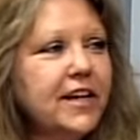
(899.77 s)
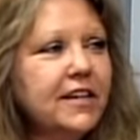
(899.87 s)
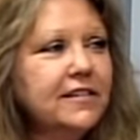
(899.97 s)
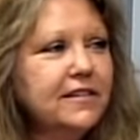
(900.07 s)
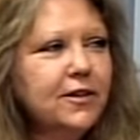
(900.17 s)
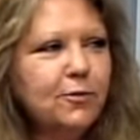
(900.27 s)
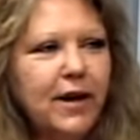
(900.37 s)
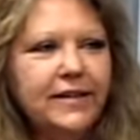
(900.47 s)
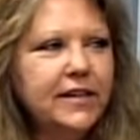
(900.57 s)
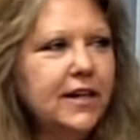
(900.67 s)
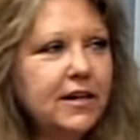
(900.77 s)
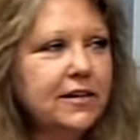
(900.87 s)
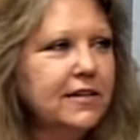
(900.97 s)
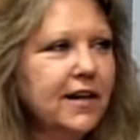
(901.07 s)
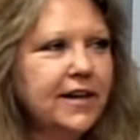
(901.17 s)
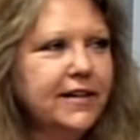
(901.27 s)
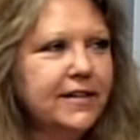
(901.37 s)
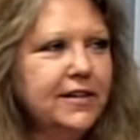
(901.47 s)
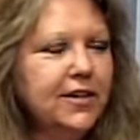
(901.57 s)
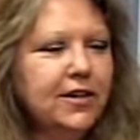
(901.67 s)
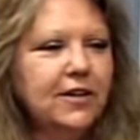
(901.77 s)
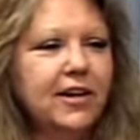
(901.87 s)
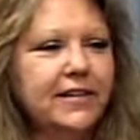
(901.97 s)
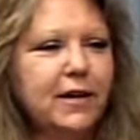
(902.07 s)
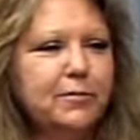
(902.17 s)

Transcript: kids. They're right there. I can, you know, a lot of